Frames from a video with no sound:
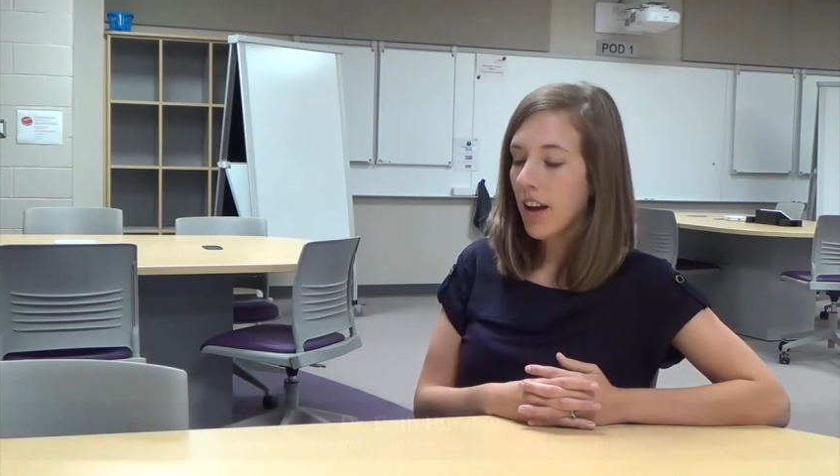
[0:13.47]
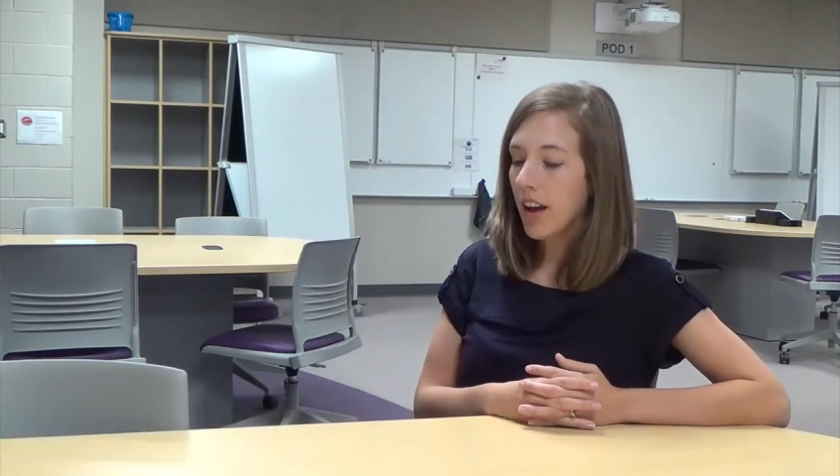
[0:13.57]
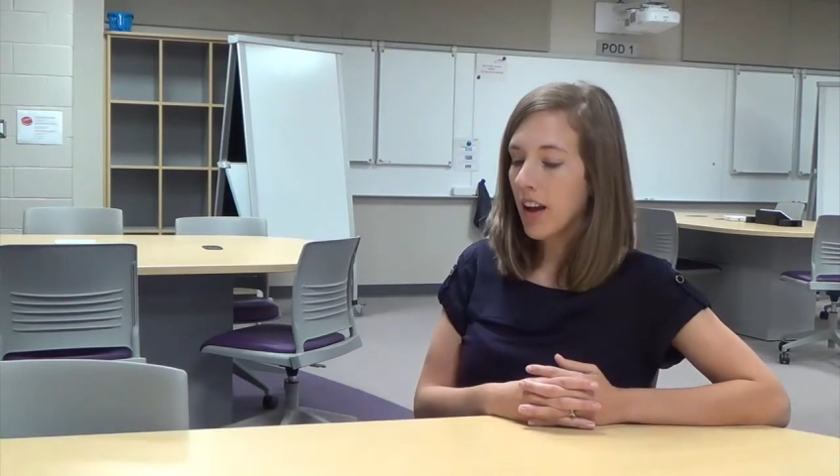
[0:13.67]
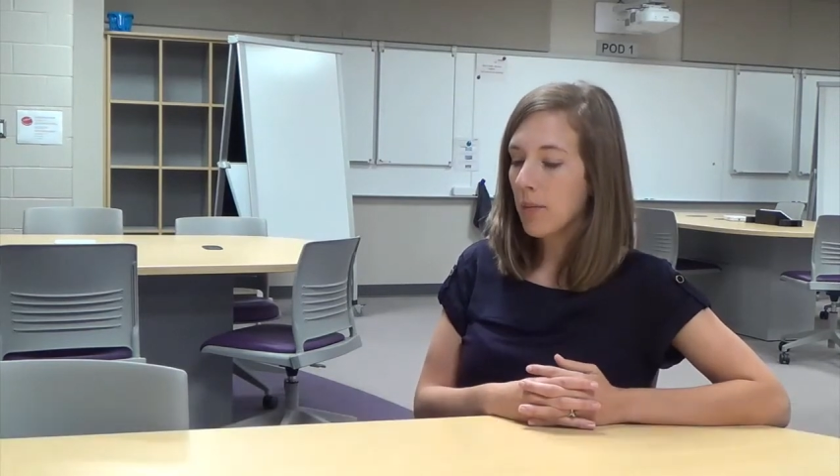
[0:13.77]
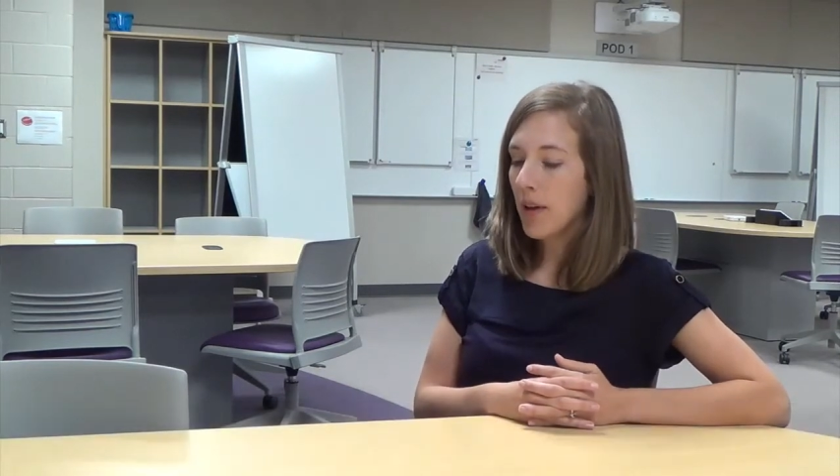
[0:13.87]

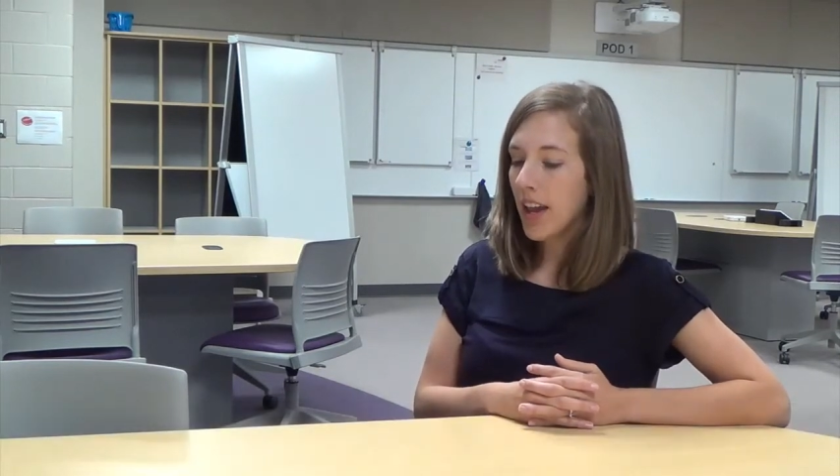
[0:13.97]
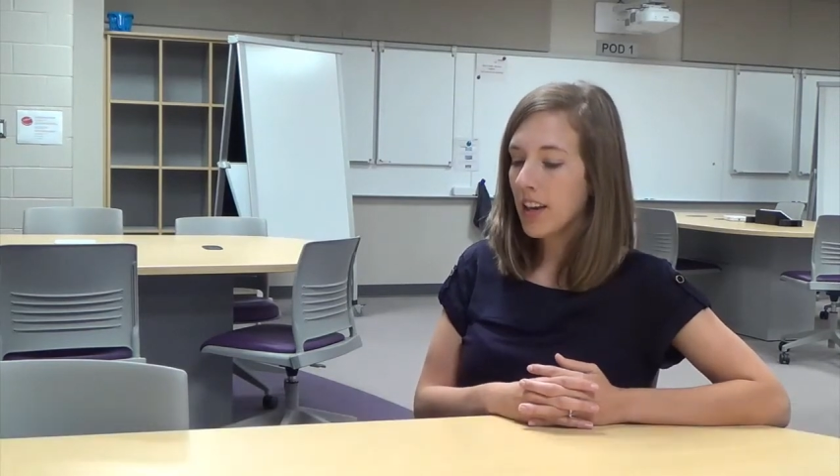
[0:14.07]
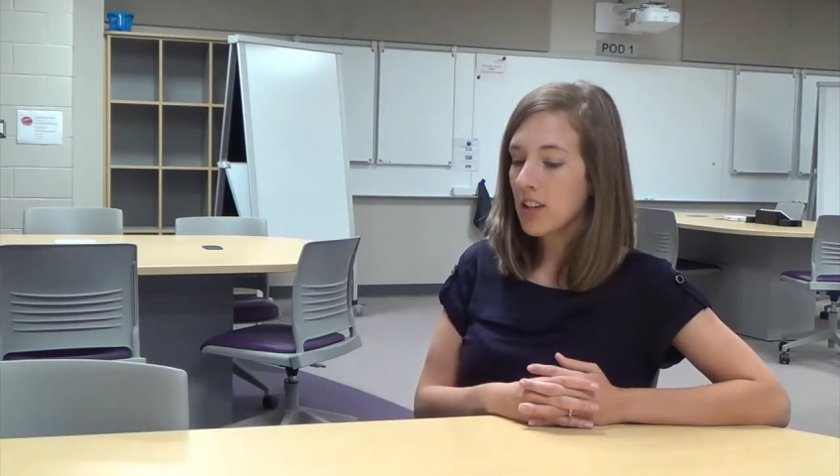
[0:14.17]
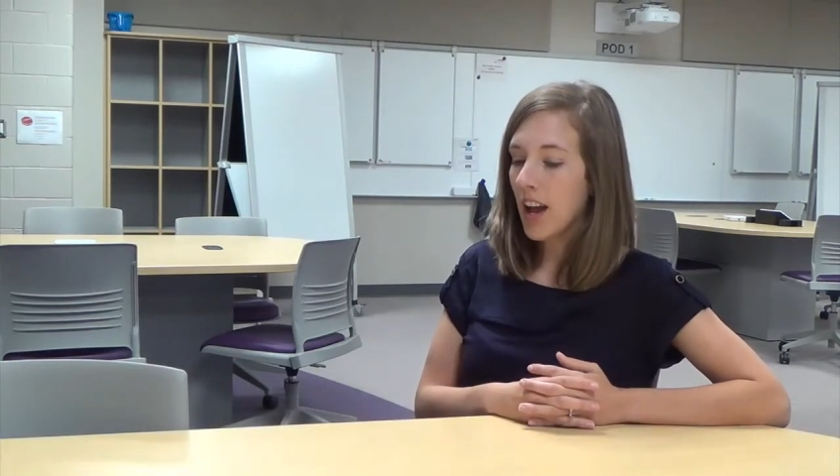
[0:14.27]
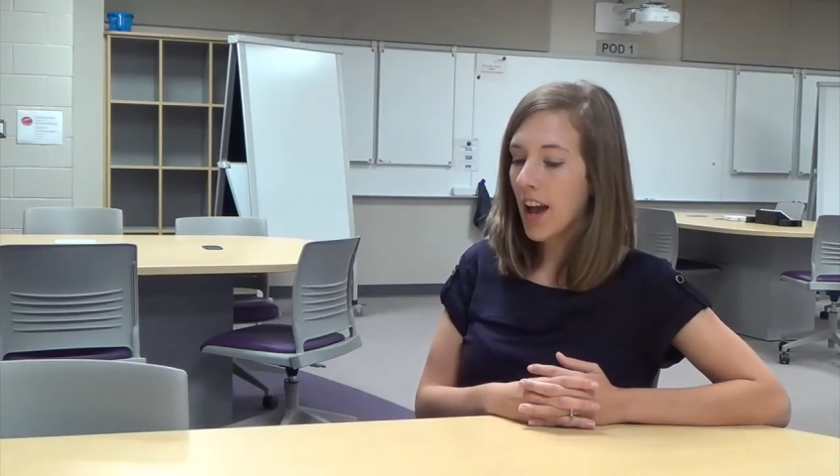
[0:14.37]

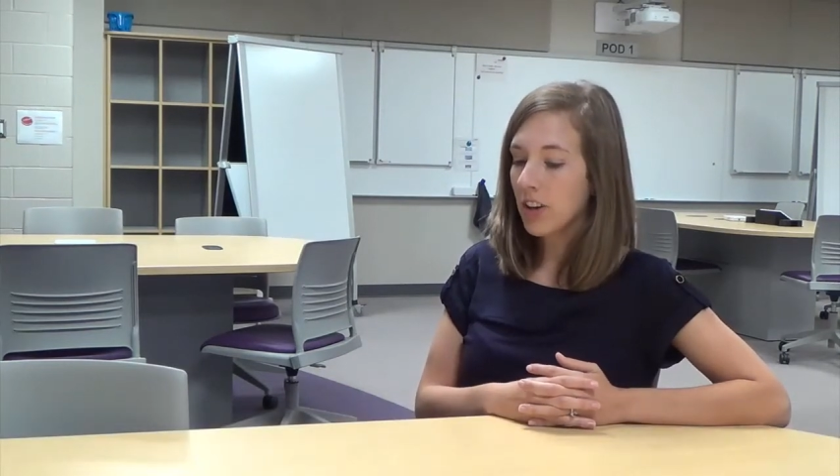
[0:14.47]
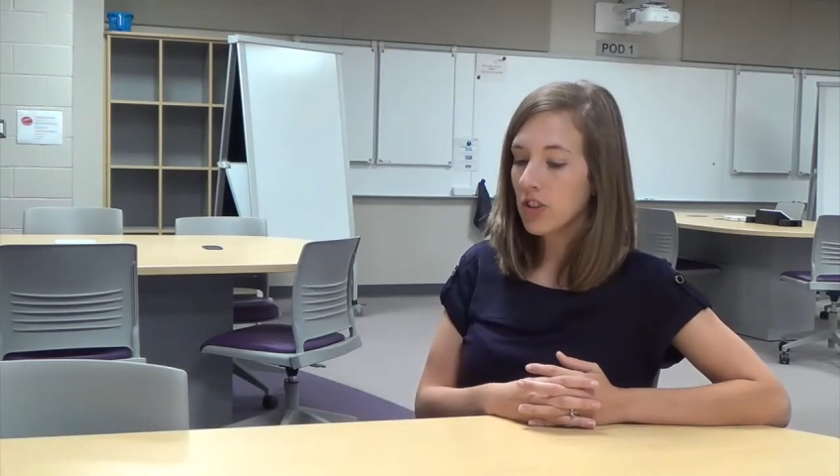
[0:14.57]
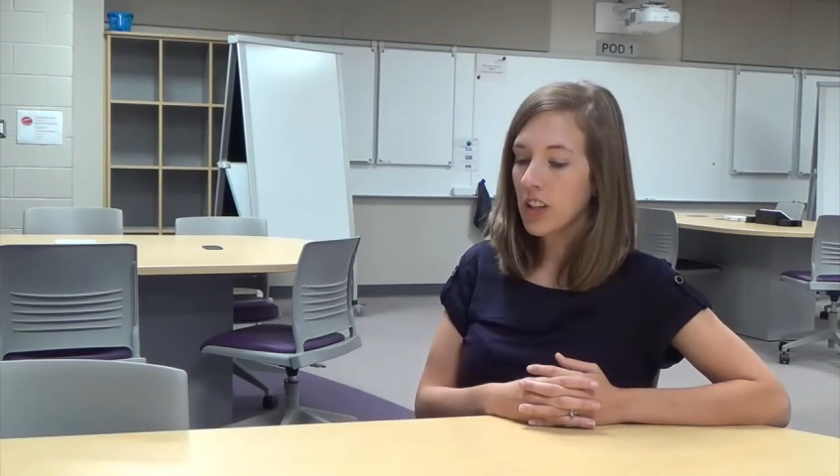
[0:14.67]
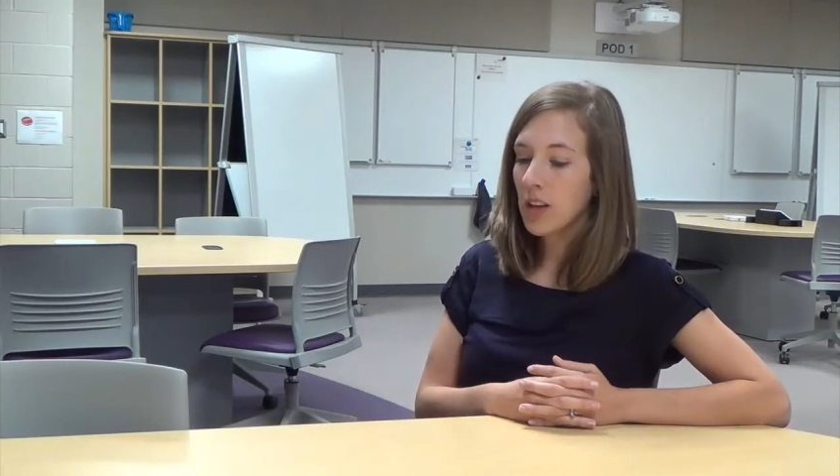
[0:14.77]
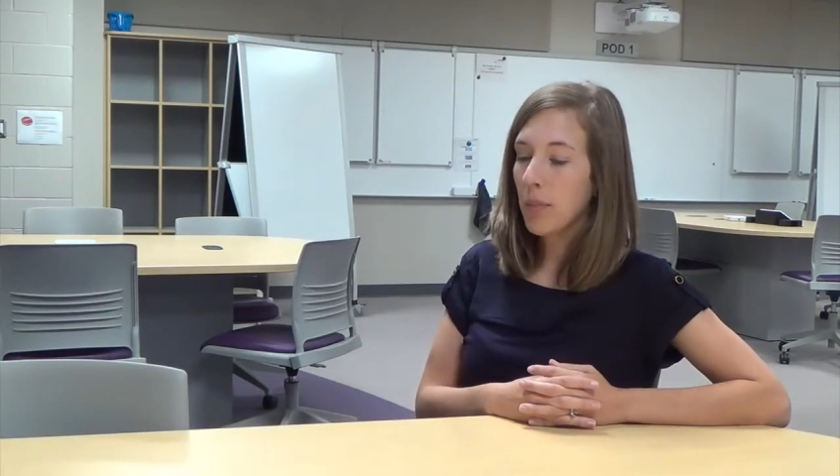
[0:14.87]
And actually,